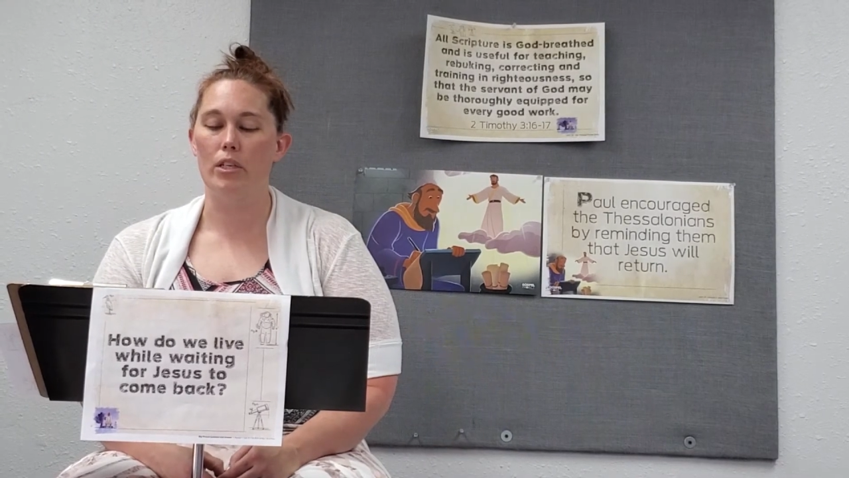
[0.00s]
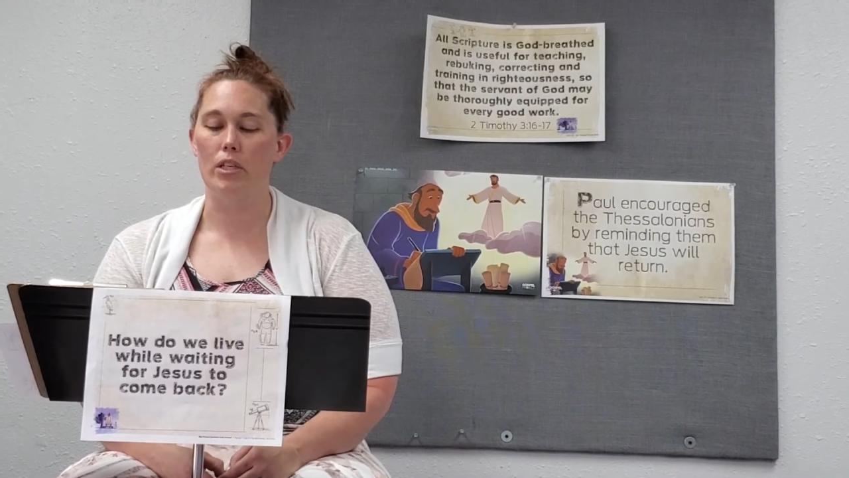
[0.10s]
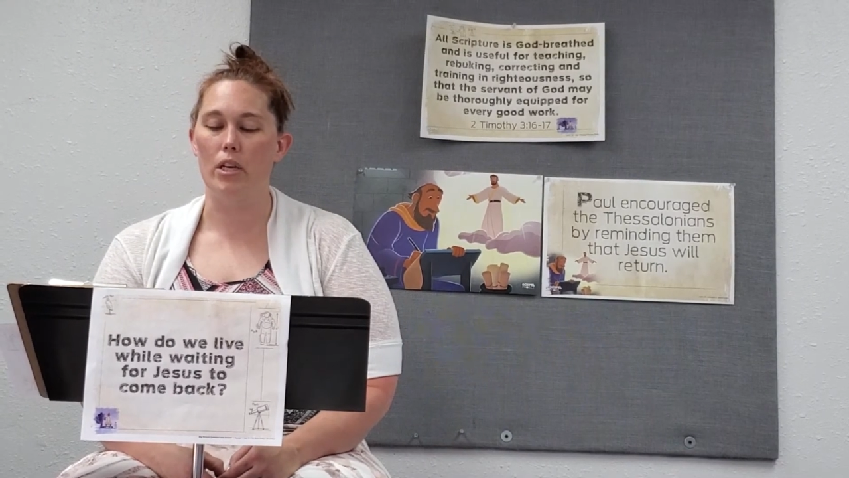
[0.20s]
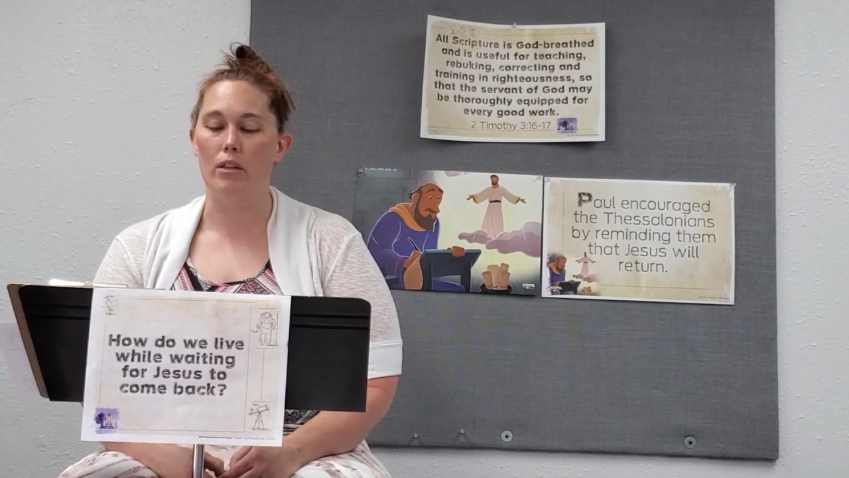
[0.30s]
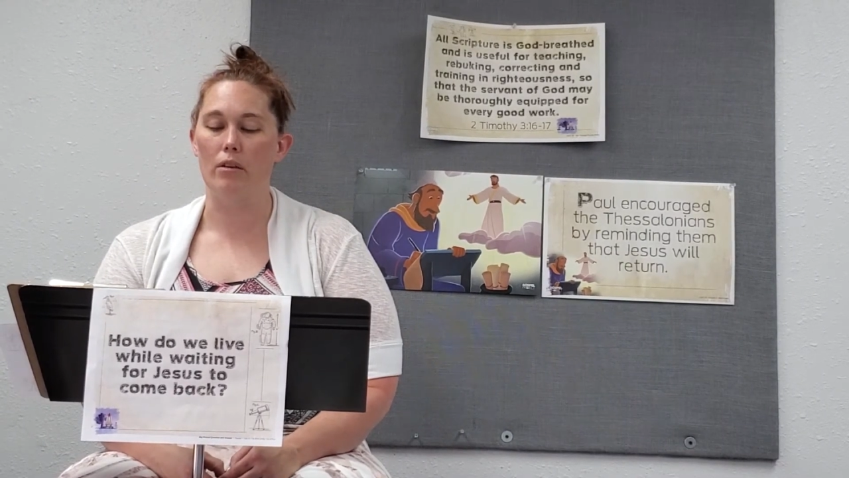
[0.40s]

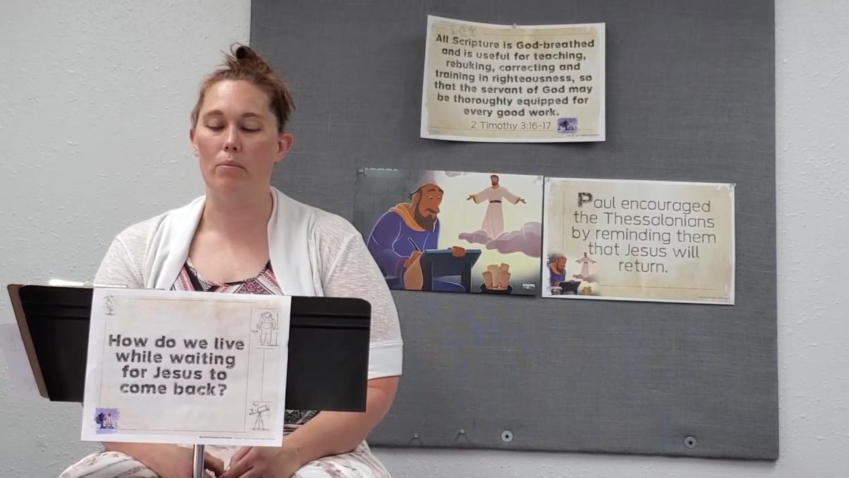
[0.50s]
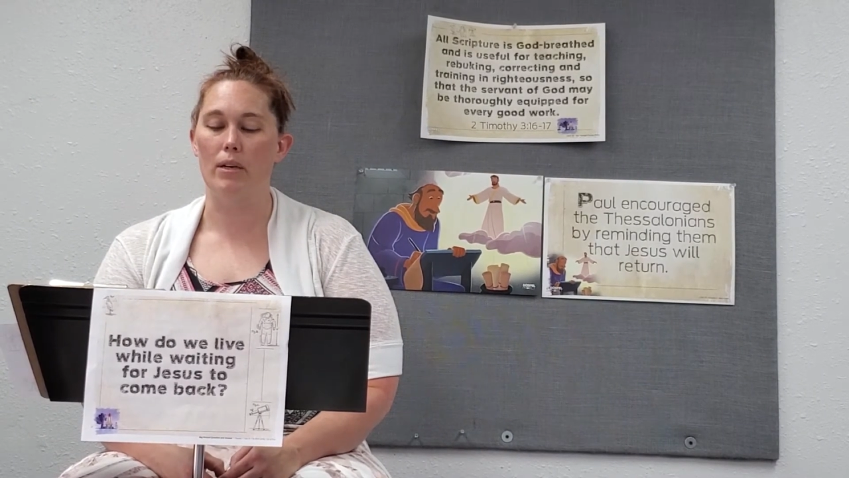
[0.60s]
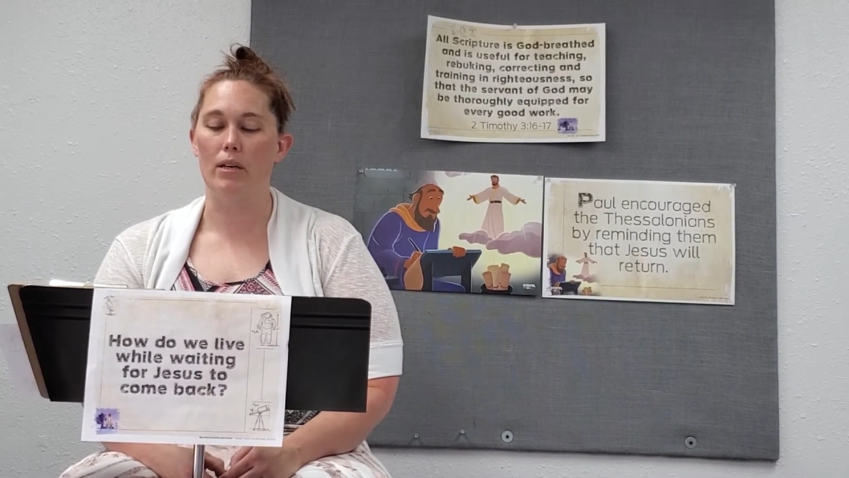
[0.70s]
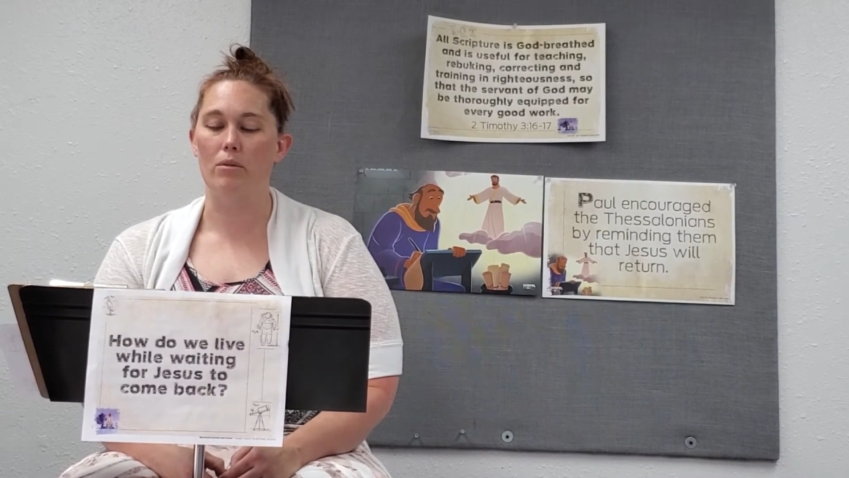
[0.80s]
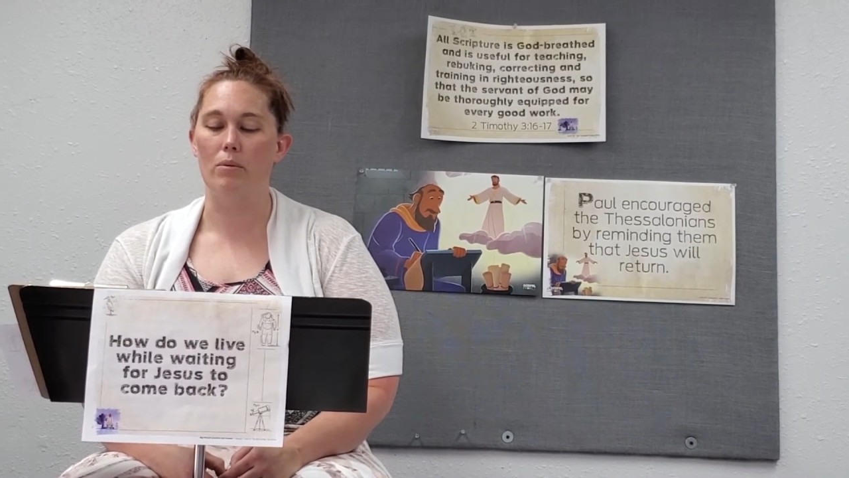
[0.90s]
each other
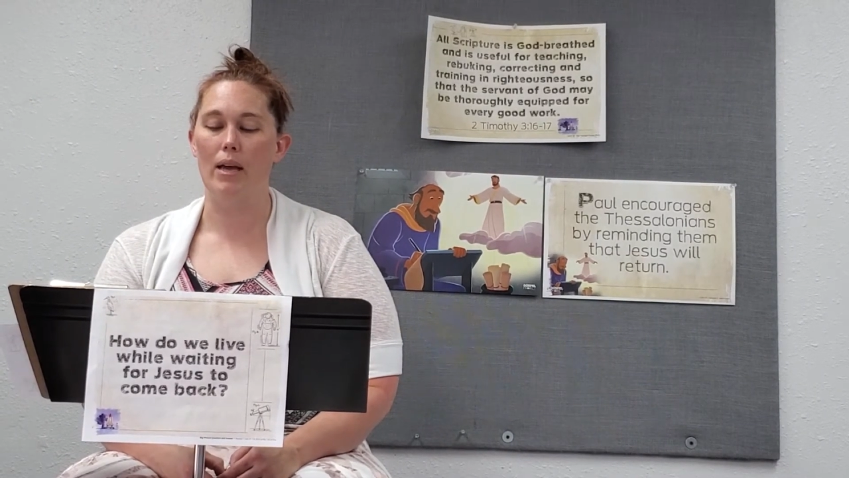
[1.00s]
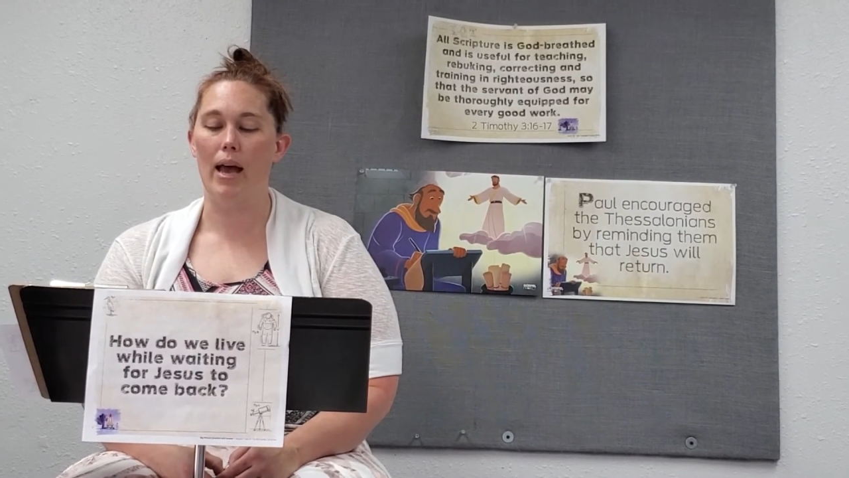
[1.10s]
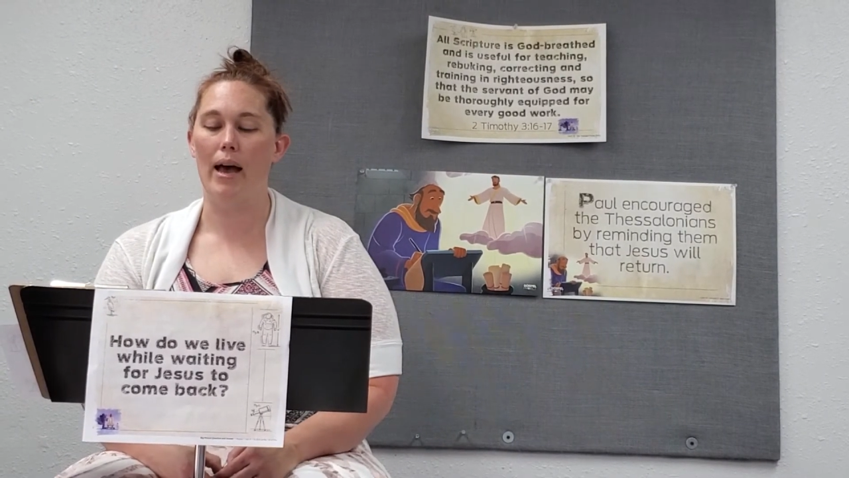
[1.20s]
because we